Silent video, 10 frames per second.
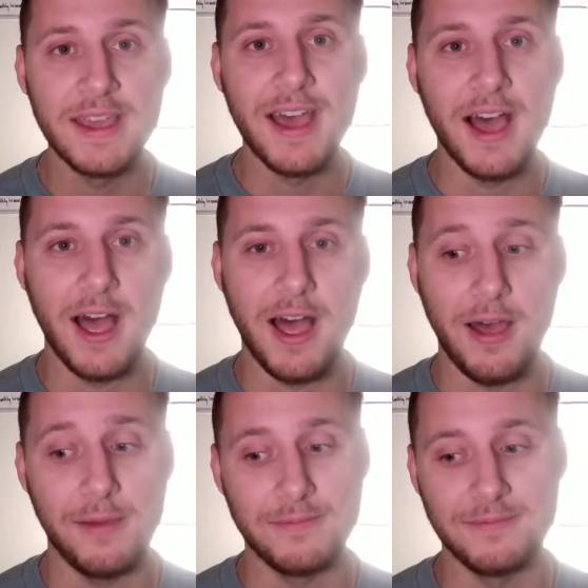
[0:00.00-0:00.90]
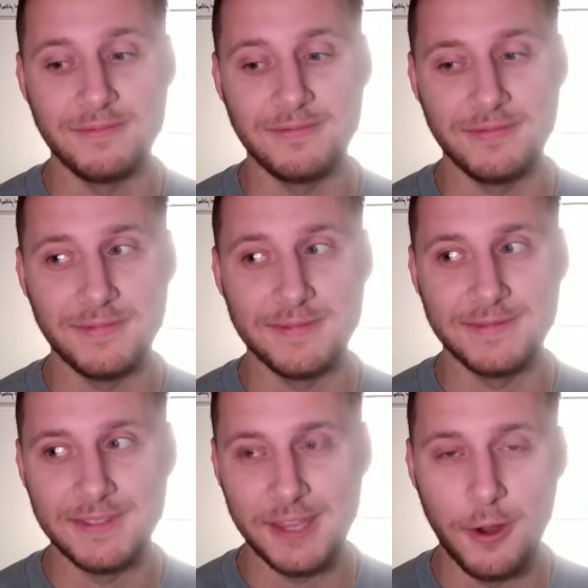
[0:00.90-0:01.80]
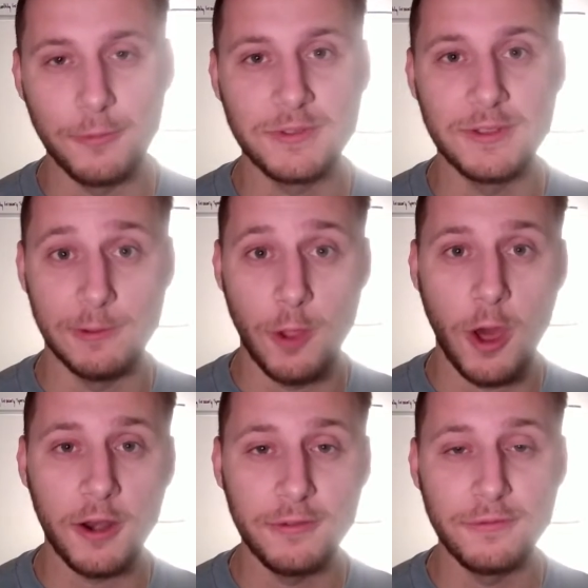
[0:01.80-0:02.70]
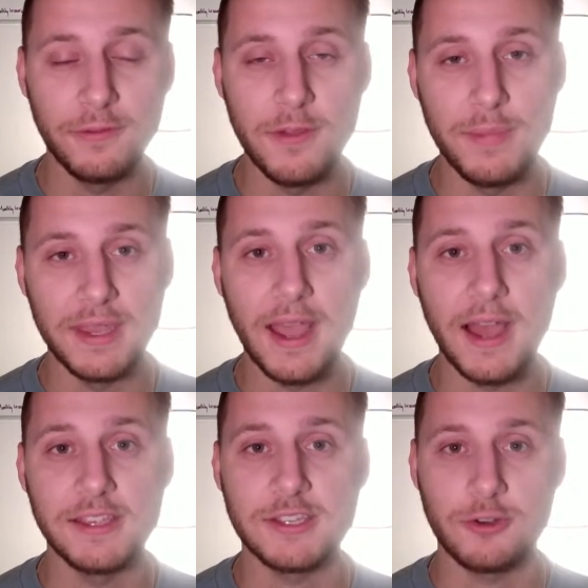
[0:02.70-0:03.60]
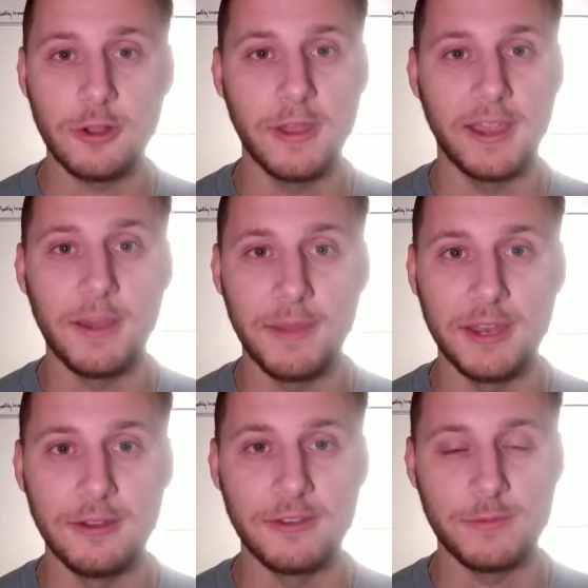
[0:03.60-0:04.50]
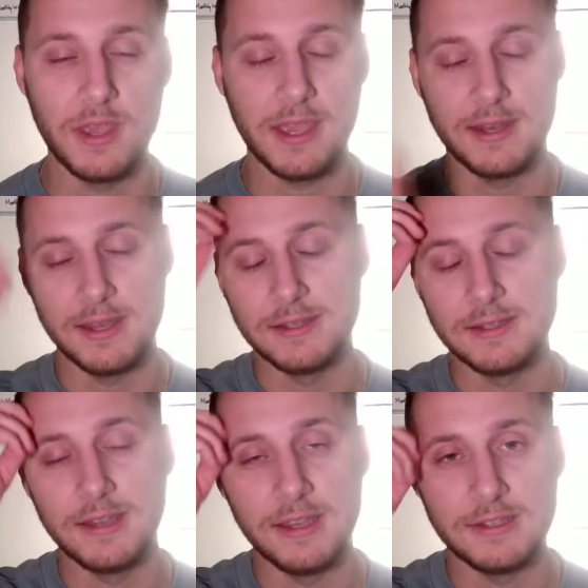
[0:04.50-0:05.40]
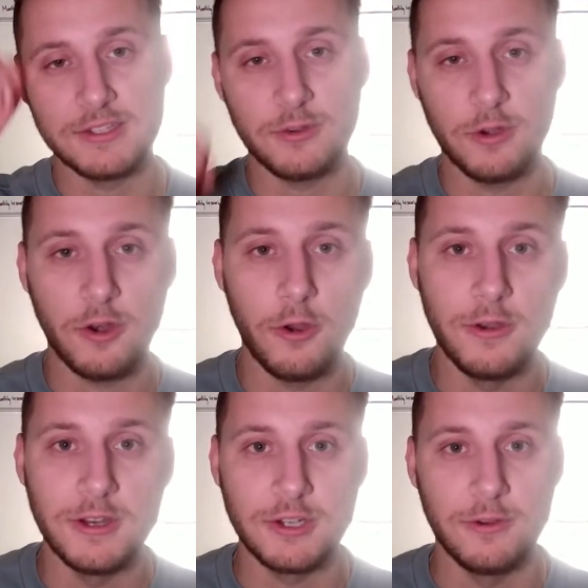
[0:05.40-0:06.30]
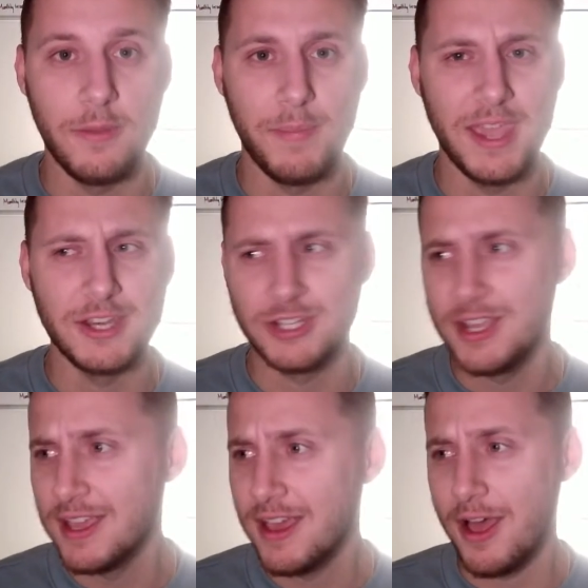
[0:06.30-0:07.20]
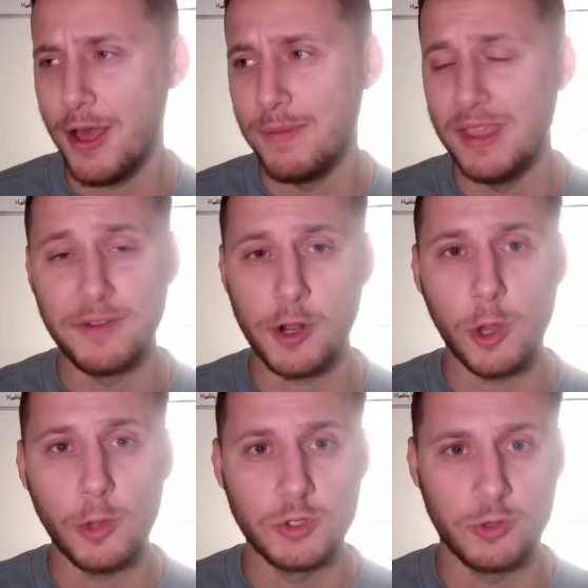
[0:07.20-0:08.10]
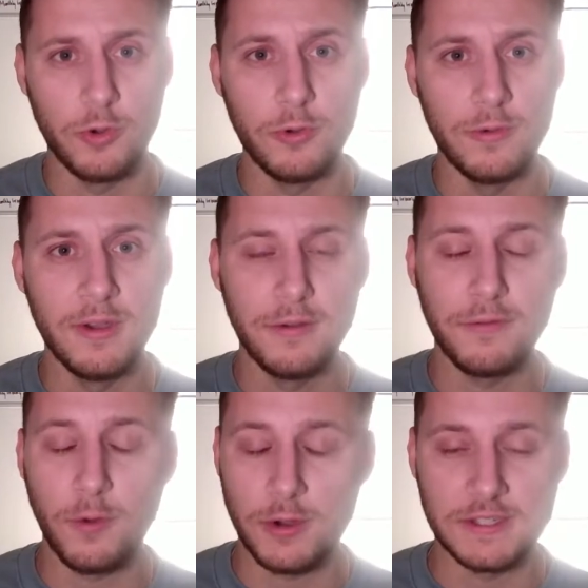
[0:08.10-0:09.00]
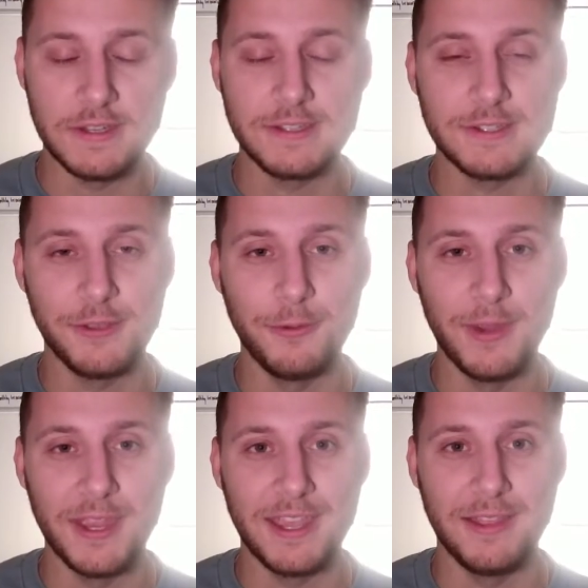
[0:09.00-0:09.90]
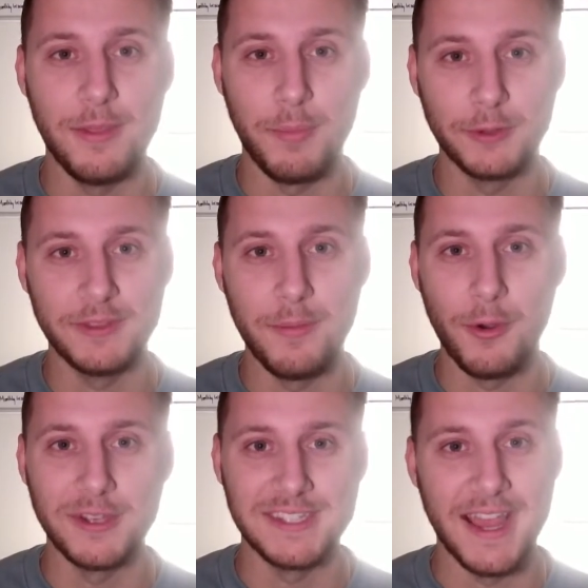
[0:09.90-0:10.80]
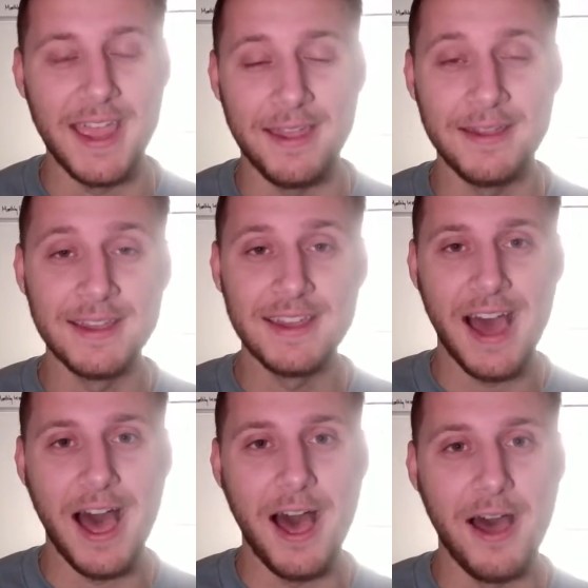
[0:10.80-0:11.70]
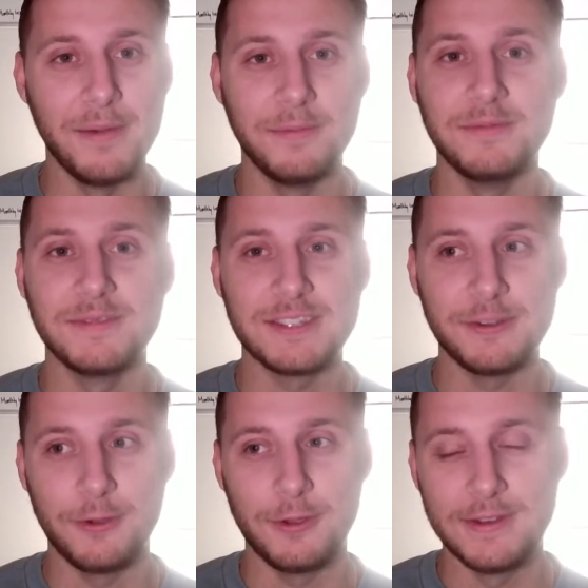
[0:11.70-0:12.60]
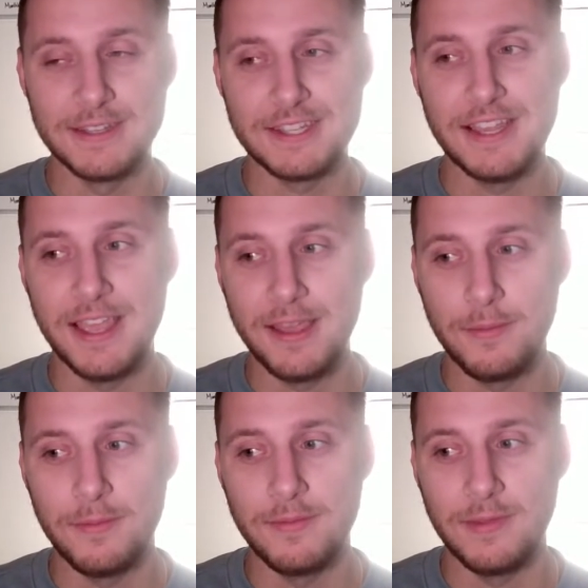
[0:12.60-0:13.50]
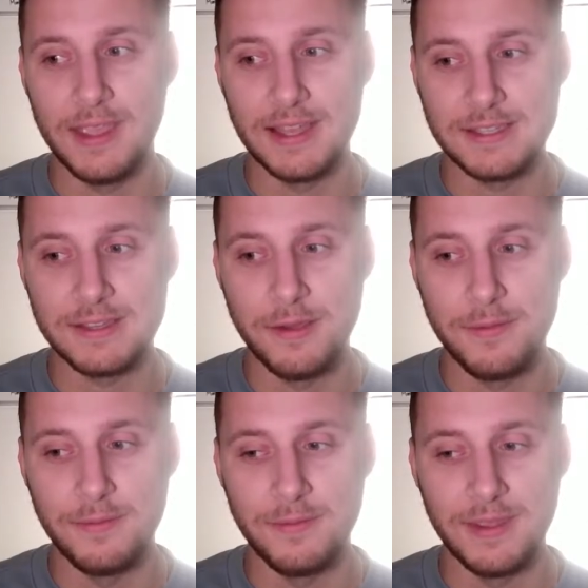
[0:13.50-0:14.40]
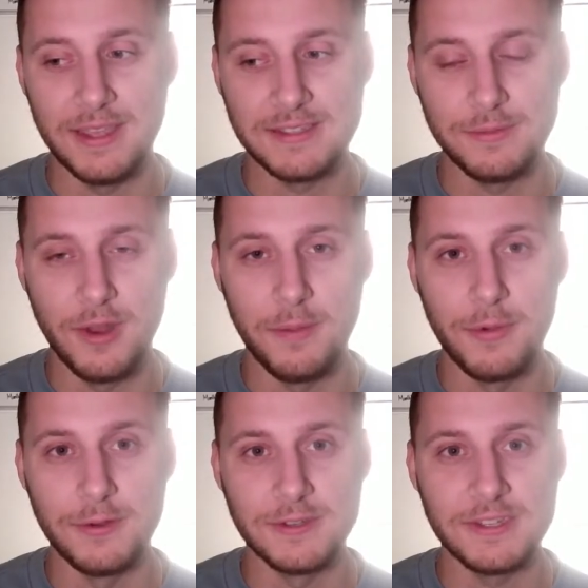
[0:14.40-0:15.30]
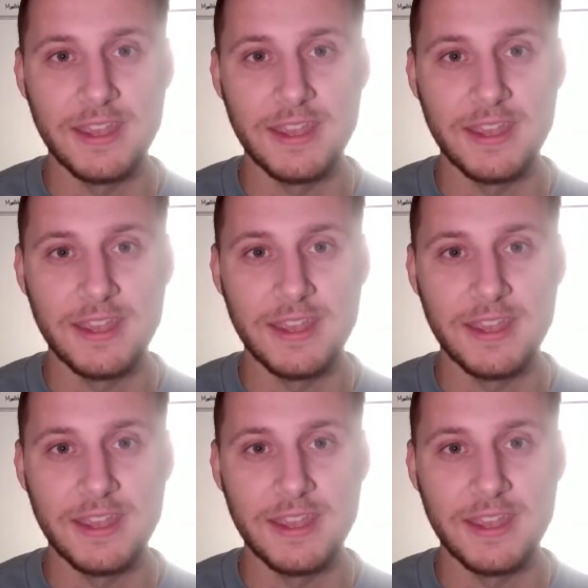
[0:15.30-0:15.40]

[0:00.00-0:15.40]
A lot of the big guys struggling coming into this weekend and starting to turn the page. Even Claude Giroux, 4 assists on the weekend, the birthday boy today. So good to see him get some numbers,